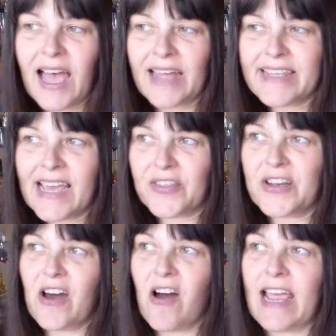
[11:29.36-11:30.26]
And the other
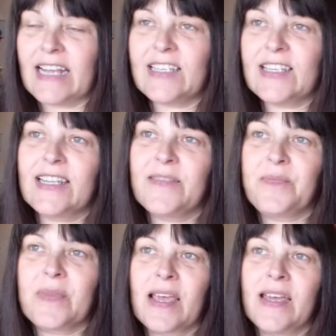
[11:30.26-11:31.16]
night,
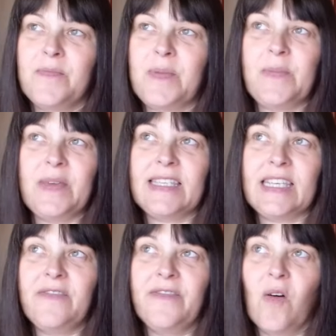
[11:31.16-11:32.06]

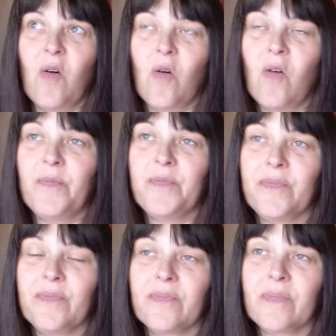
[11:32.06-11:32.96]
BBC 4,
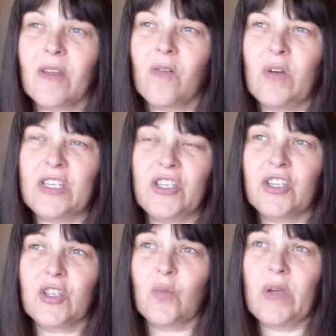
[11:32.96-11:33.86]
which is
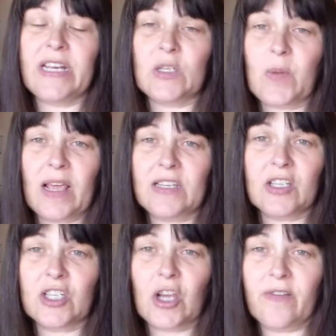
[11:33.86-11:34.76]
just the weirdest place
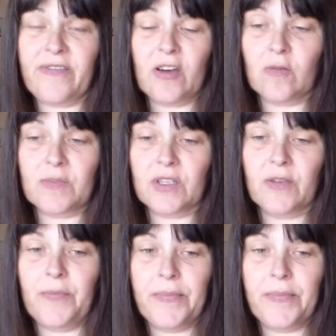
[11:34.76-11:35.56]
to show films,